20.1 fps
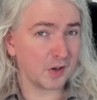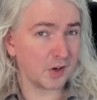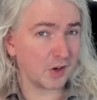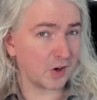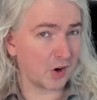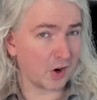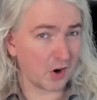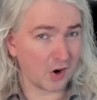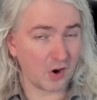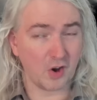
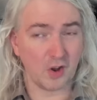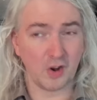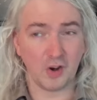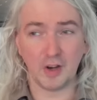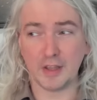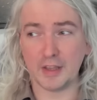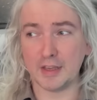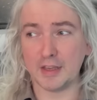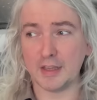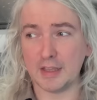
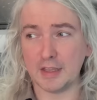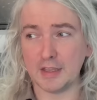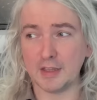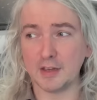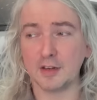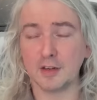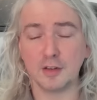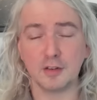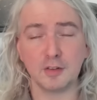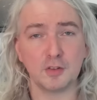calling
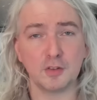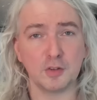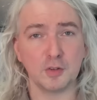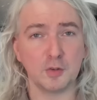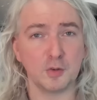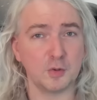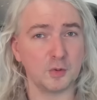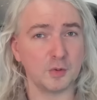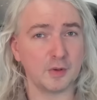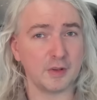in
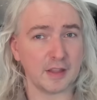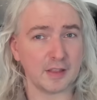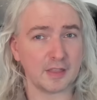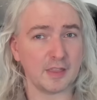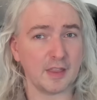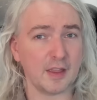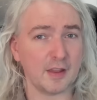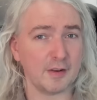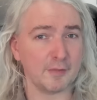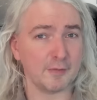to get
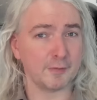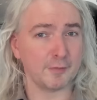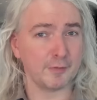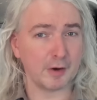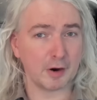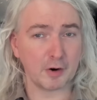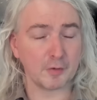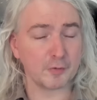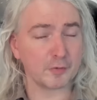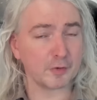that
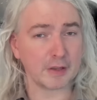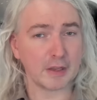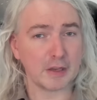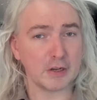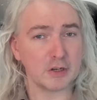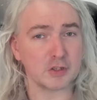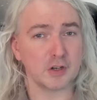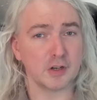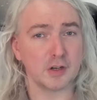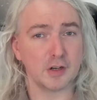
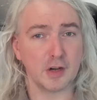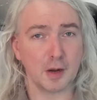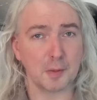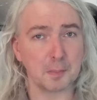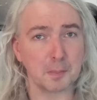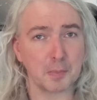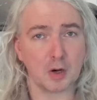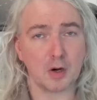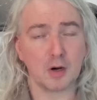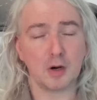verification
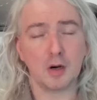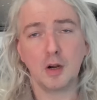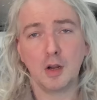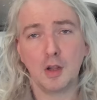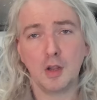number